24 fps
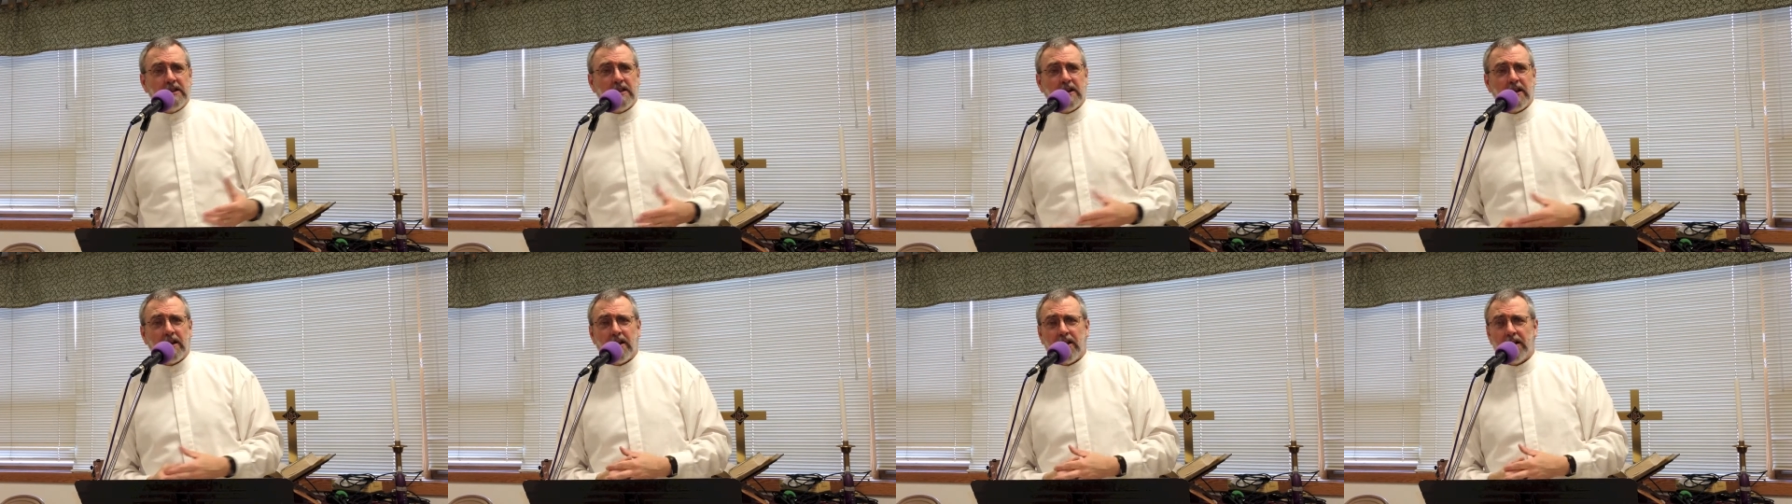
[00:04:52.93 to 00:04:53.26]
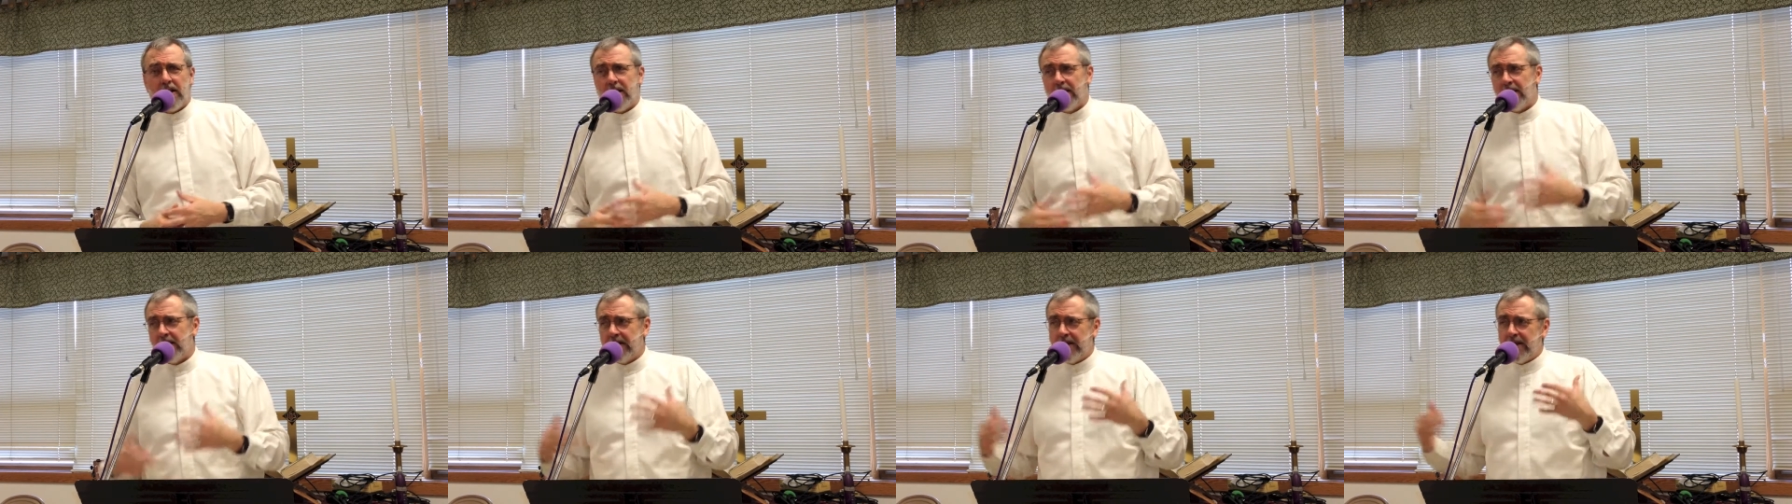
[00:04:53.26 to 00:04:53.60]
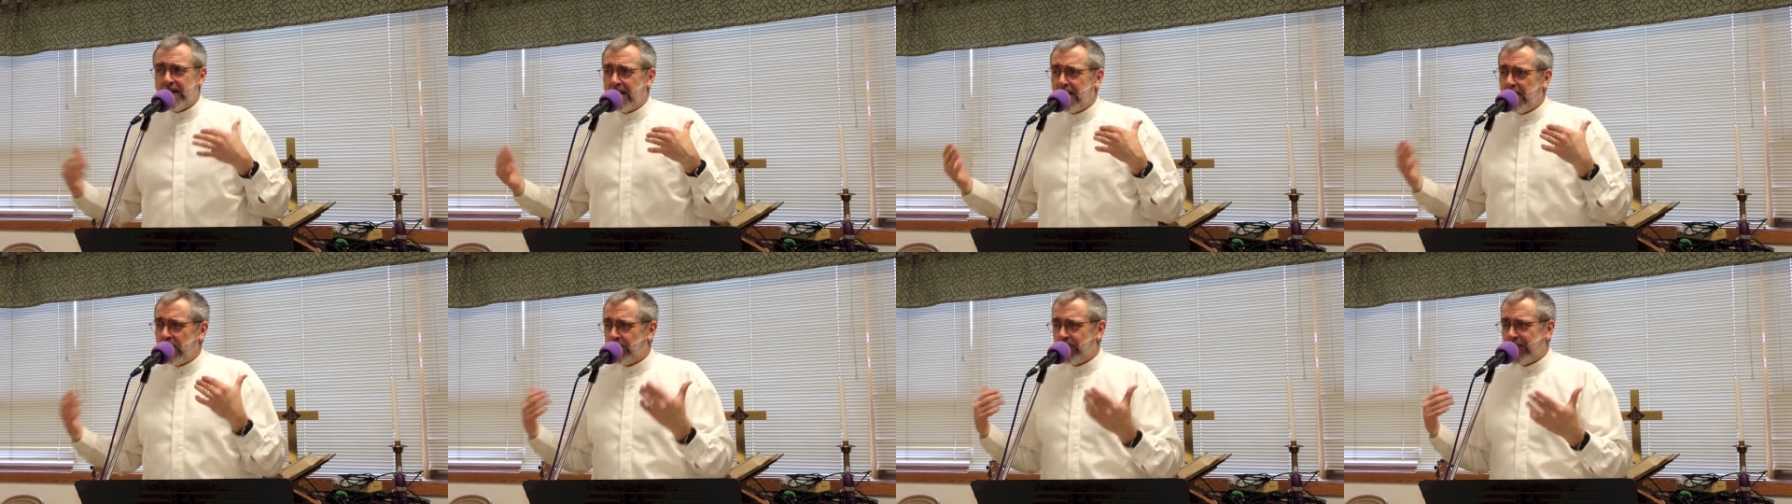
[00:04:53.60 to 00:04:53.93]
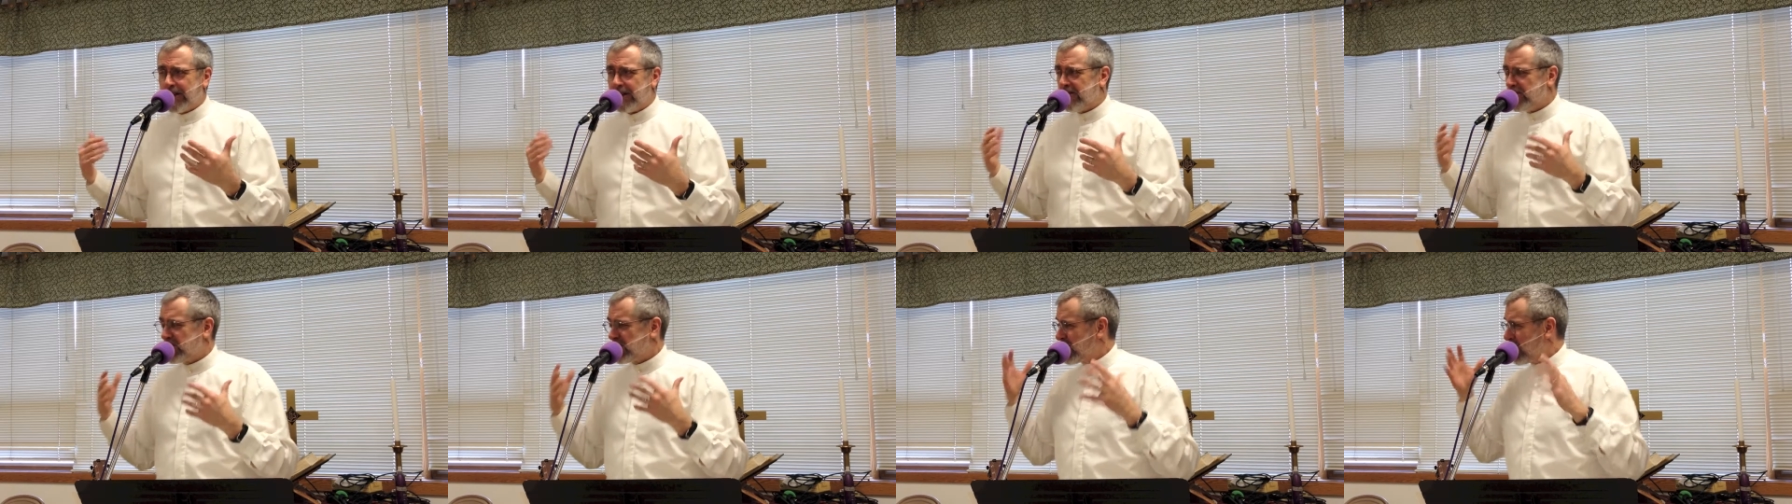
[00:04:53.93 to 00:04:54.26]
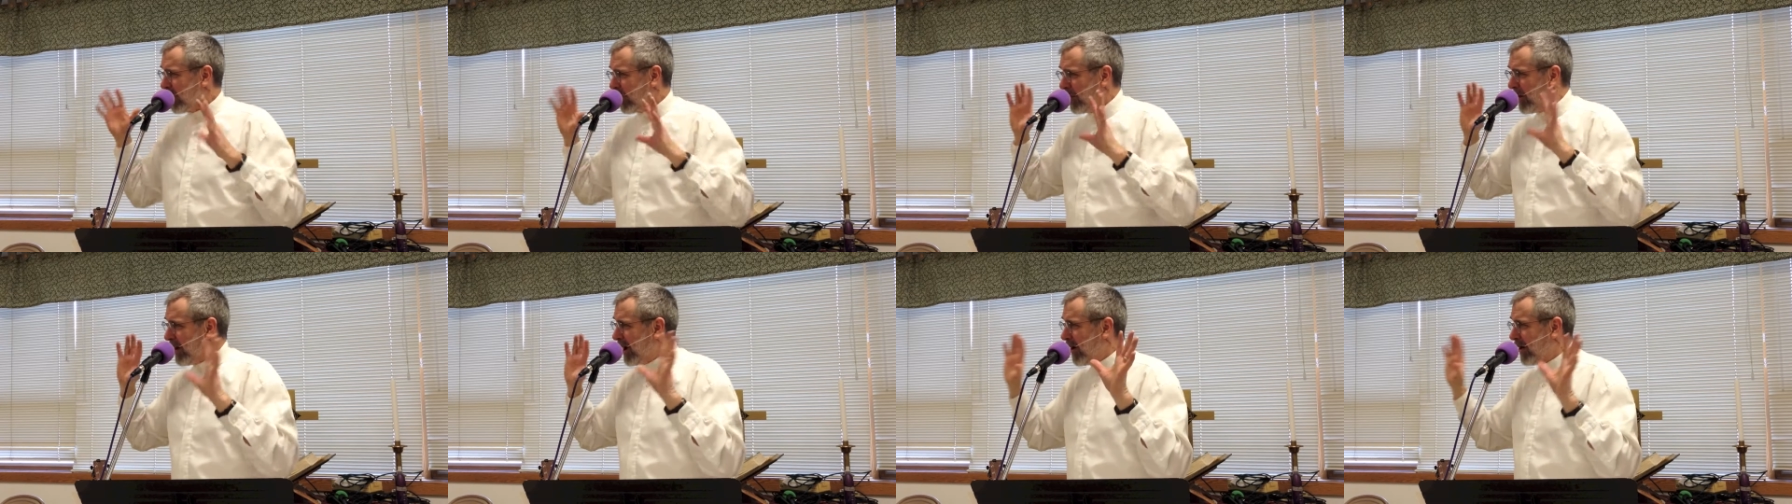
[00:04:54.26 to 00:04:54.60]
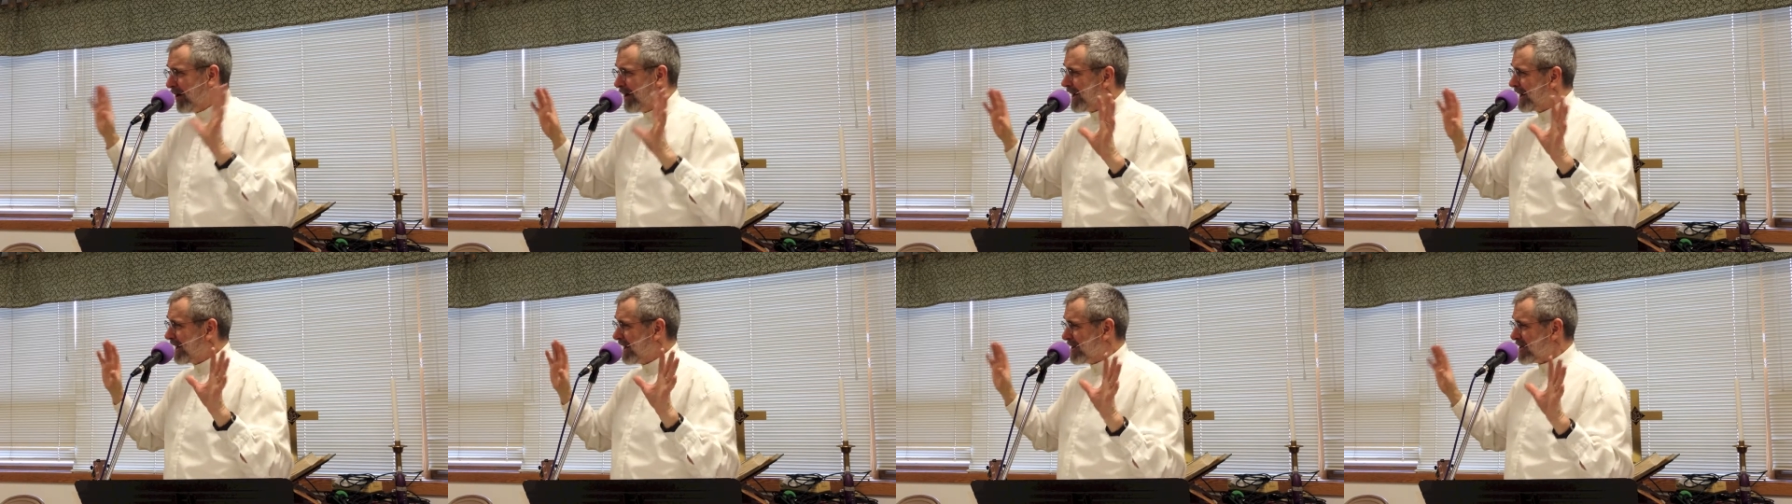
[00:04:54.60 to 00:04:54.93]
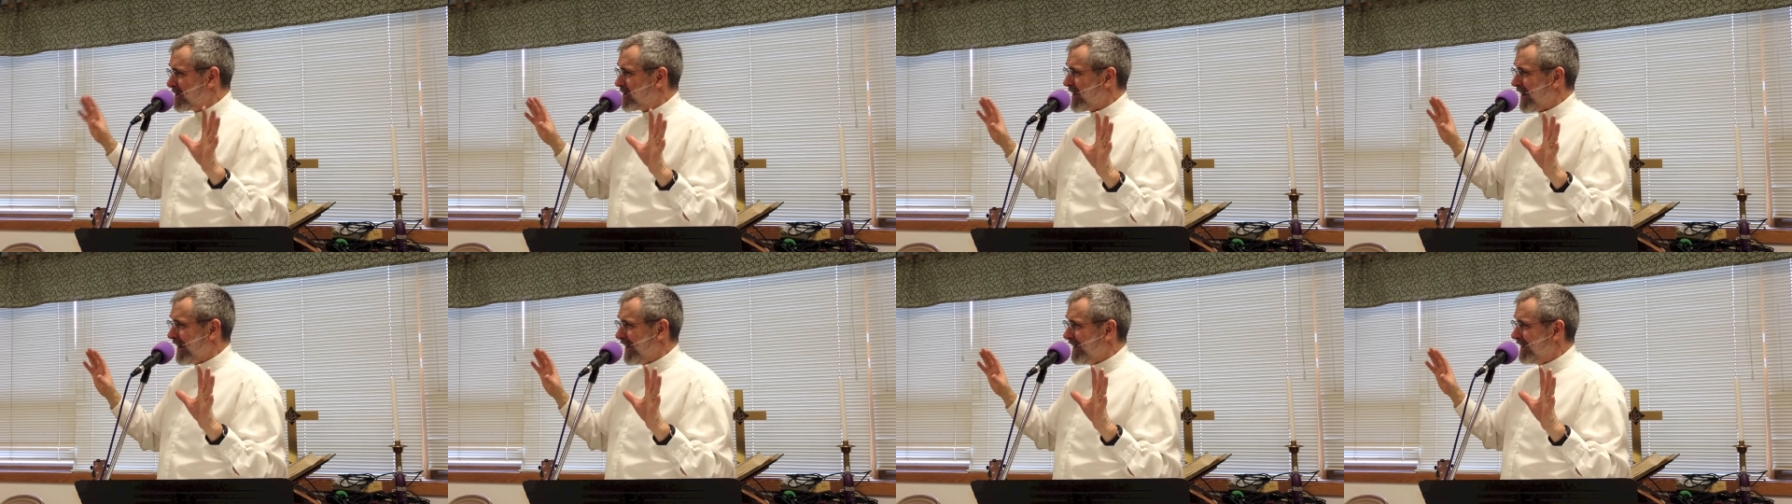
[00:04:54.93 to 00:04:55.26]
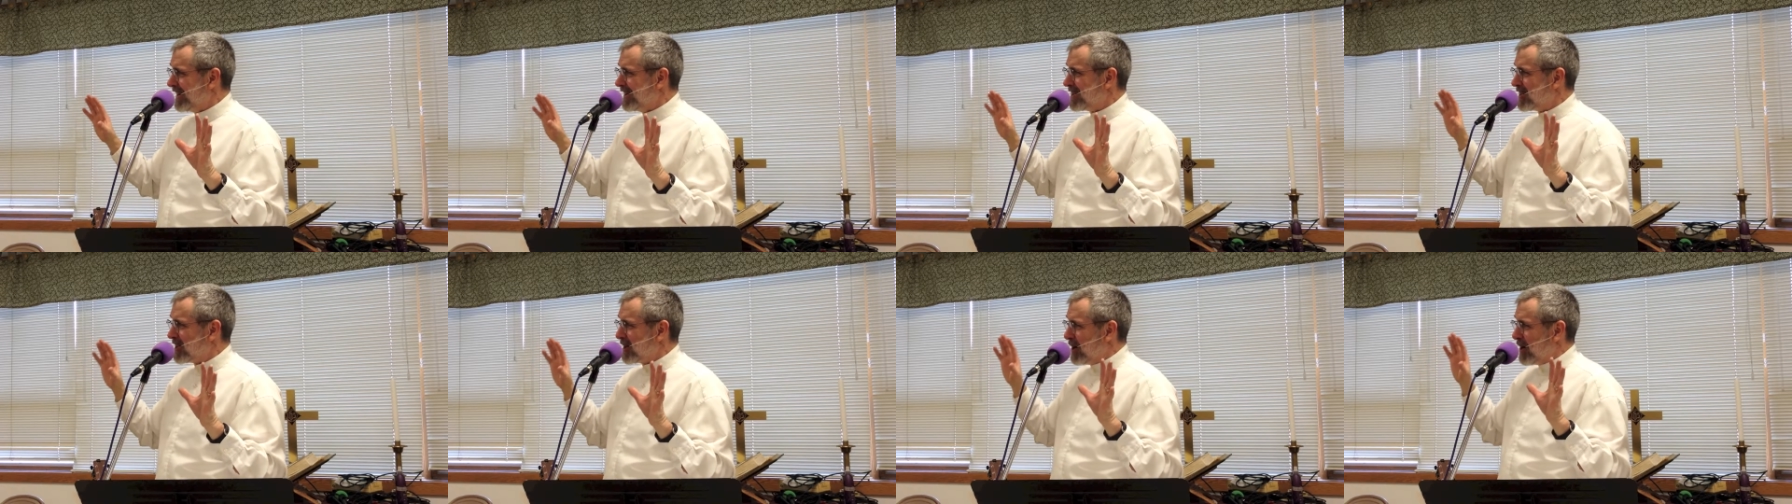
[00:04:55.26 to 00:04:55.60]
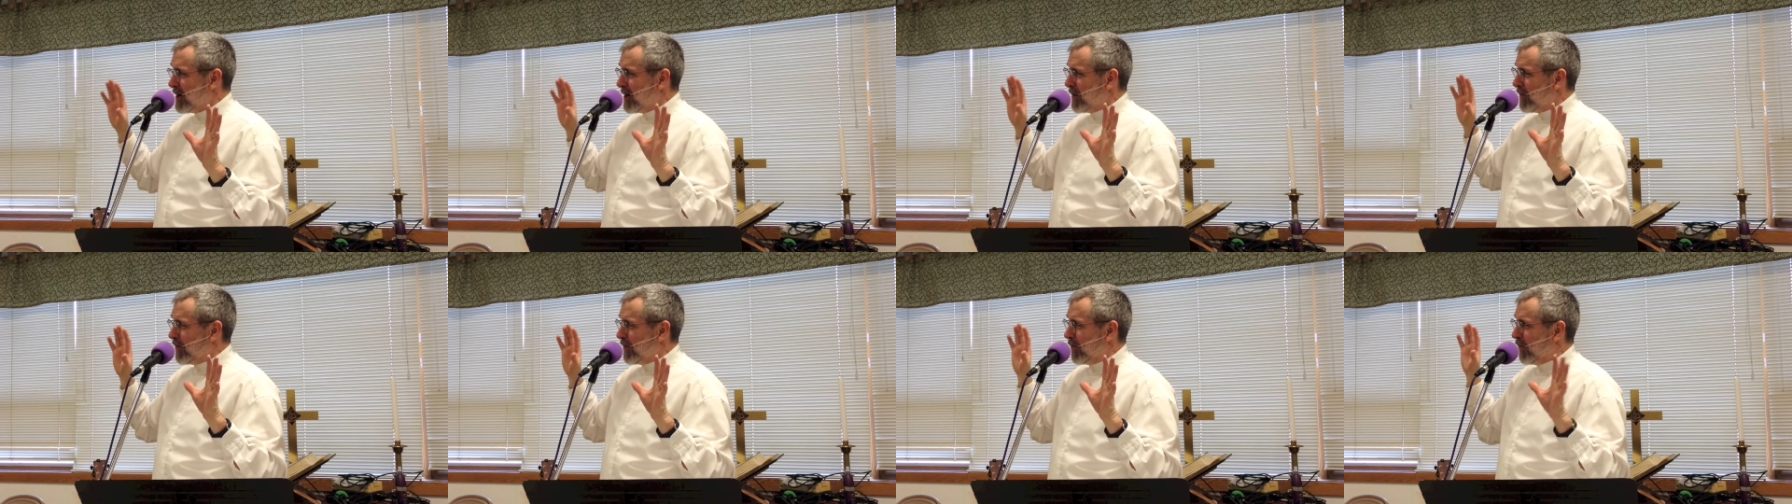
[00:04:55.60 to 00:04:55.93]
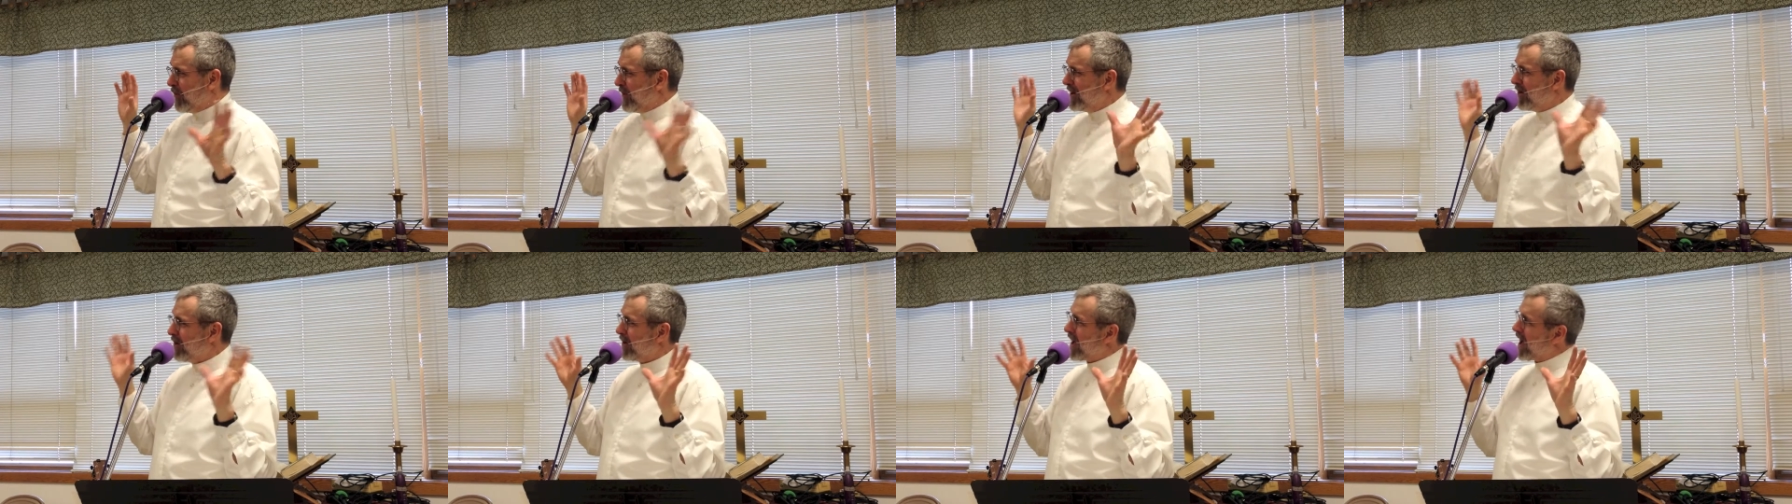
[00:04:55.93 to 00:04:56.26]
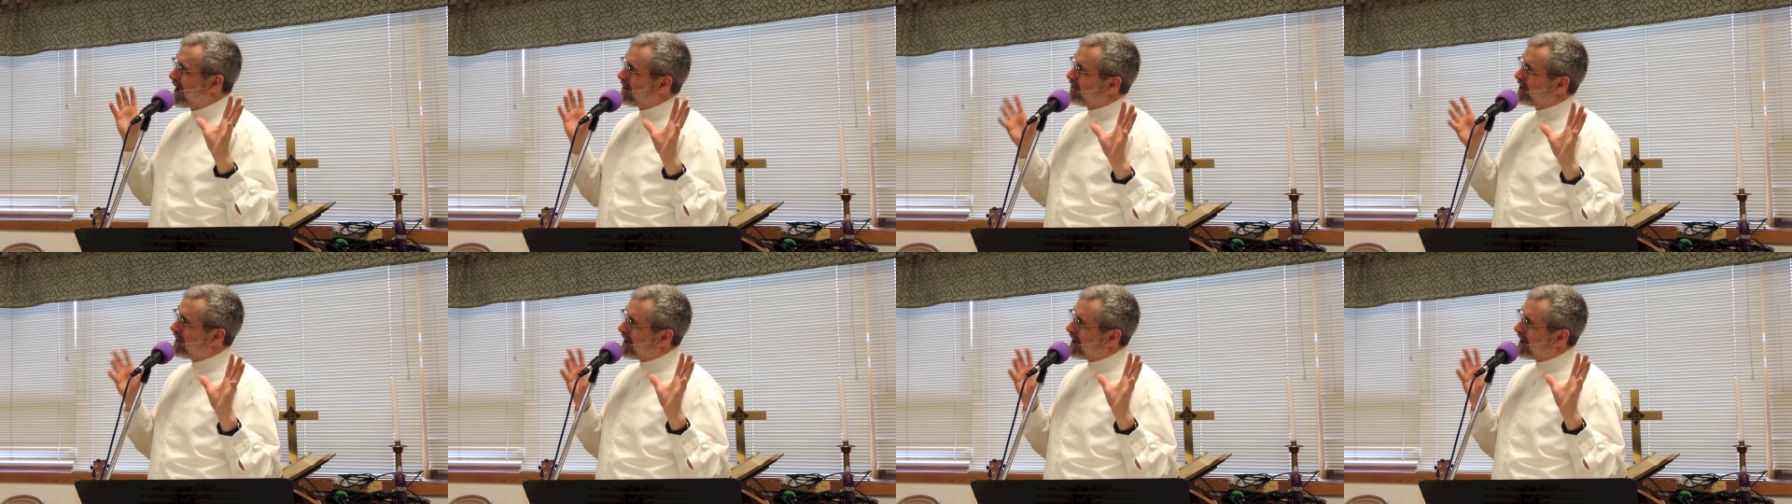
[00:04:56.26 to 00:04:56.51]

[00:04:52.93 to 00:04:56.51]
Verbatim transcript: Uh, so all I can say is we don't have a